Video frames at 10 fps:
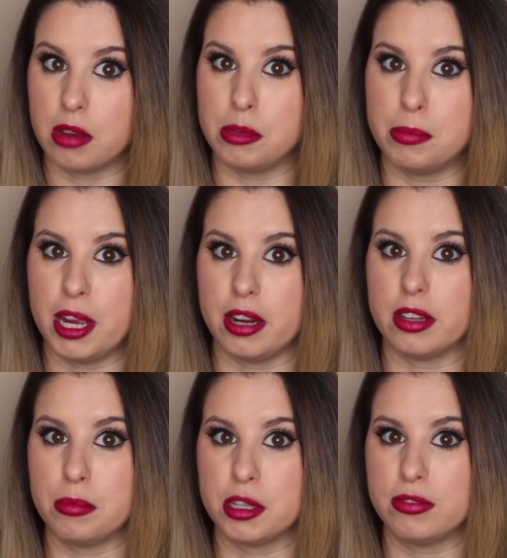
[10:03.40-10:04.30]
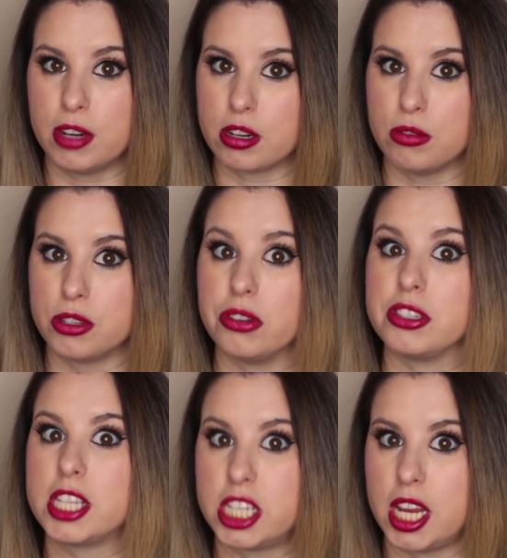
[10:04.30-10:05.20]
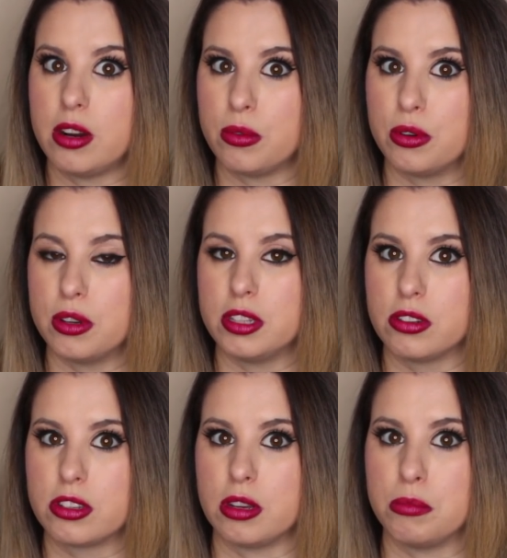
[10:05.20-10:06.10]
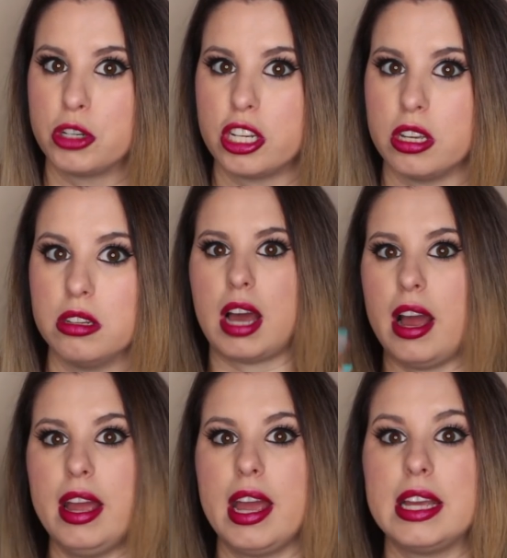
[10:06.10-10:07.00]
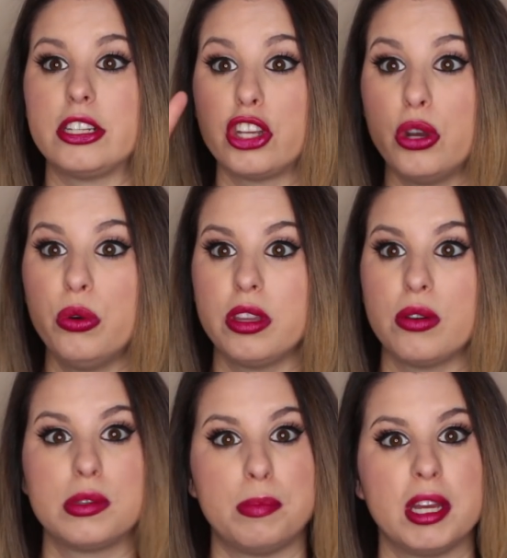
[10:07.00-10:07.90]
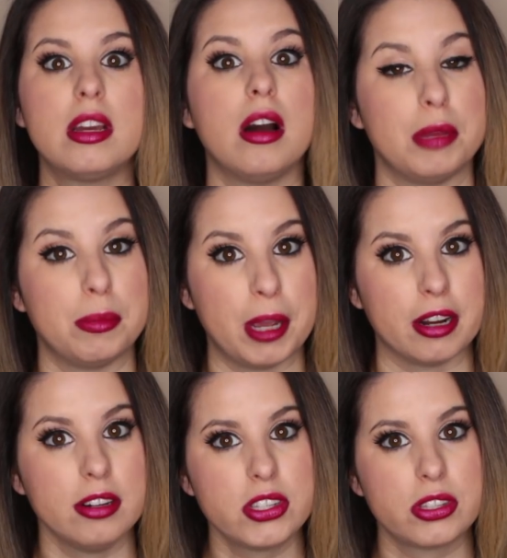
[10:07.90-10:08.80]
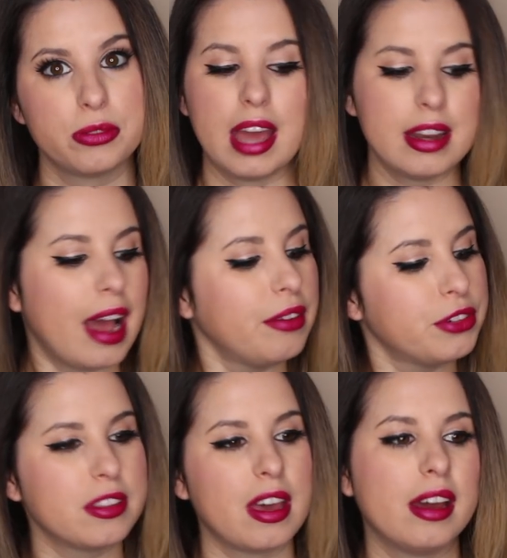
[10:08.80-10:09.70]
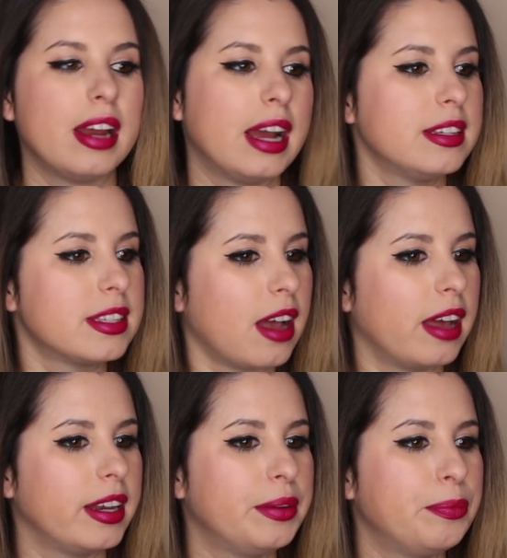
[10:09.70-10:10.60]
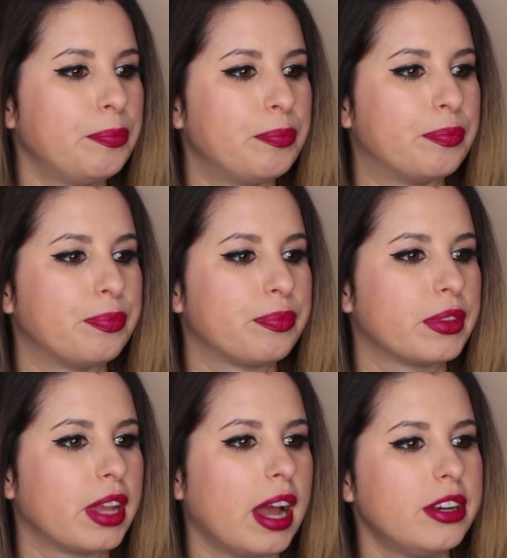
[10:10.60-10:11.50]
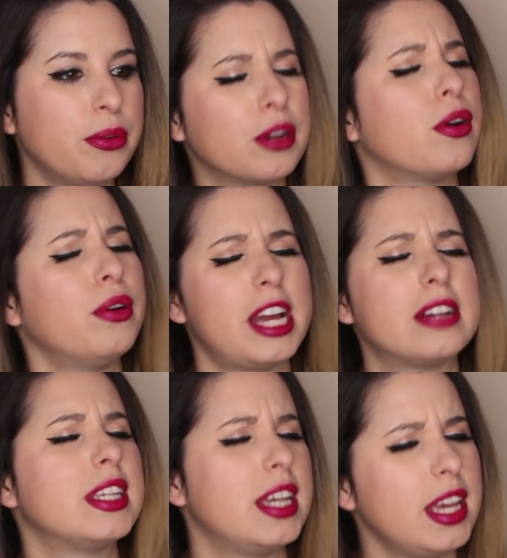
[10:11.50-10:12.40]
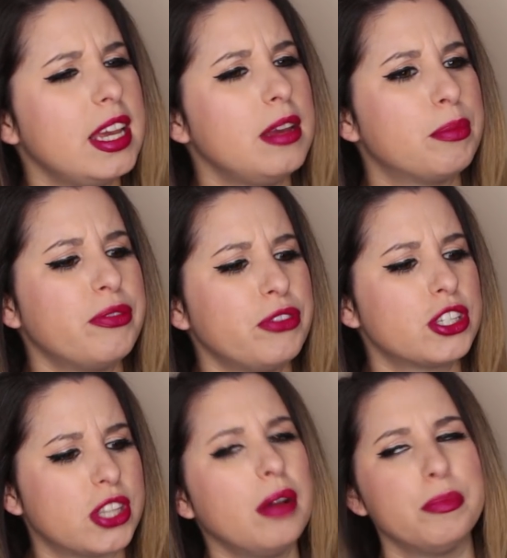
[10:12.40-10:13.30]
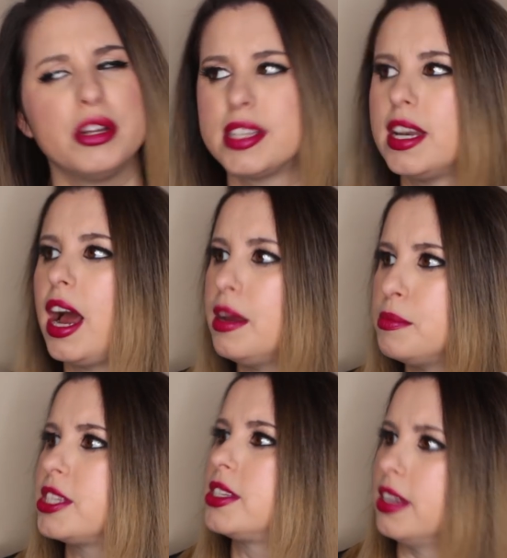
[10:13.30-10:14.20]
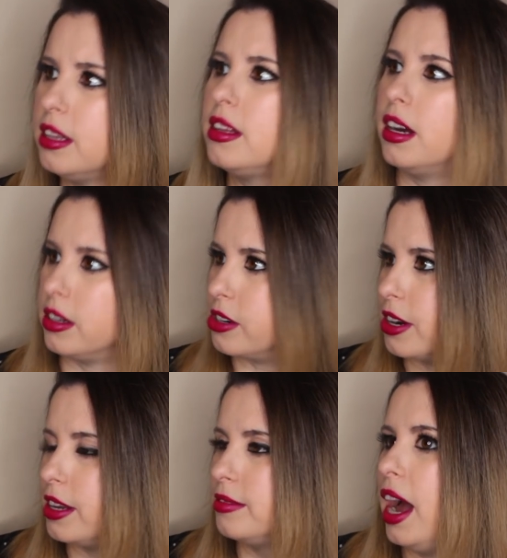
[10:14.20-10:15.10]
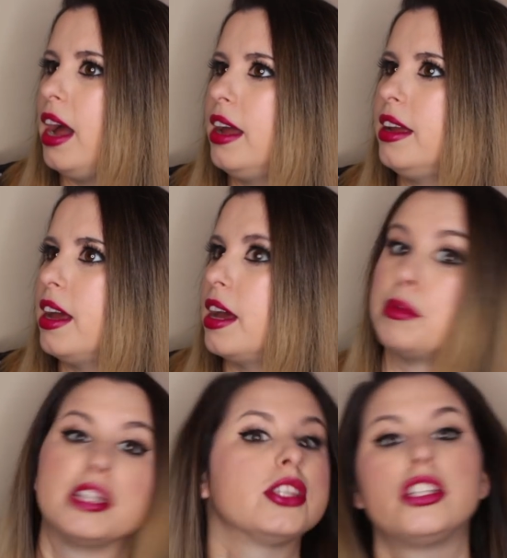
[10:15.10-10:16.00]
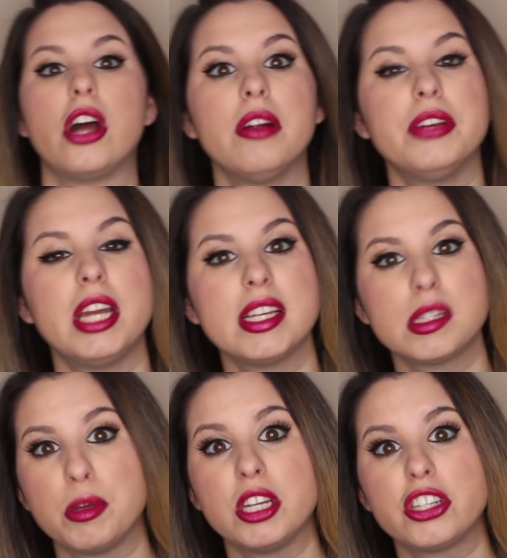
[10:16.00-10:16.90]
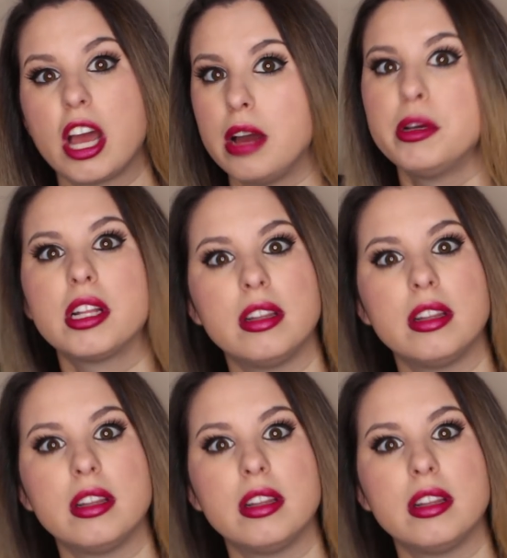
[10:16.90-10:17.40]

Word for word: gummy bear. That motherfucker was on steroids or some shit. I ate two of those big gummy bears. And after that, I decided, hmm, I know we're going out to eat, but for some reason, I'm still hungry. I am a starving ass bitch. I'm a